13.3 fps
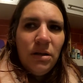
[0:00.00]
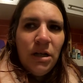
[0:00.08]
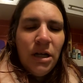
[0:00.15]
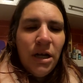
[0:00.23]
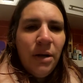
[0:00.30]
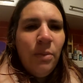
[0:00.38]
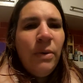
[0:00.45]
you
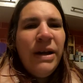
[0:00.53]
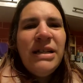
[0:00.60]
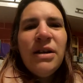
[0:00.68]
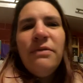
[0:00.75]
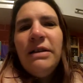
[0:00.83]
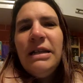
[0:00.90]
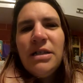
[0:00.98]
know, we
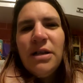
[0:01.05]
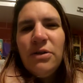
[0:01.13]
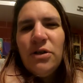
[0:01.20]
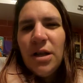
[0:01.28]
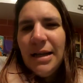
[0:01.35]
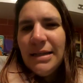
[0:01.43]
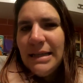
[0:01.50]
don't really
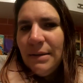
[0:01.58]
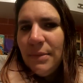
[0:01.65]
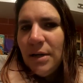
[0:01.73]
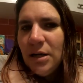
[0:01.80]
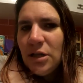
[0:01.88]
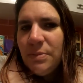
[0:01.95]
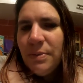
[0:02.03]
socialise that
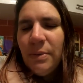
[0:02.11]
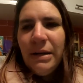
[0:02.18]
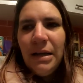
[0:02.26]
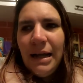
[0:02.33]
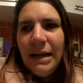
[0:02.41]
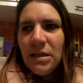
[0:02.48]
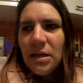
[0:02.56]
much, but we
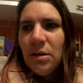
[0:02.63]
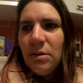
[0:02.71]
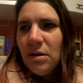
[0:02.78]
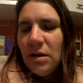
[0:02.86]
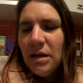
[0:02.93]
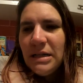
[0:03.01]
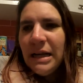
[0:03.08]
like to go on
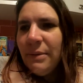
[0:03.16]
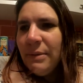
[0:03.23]
holiday.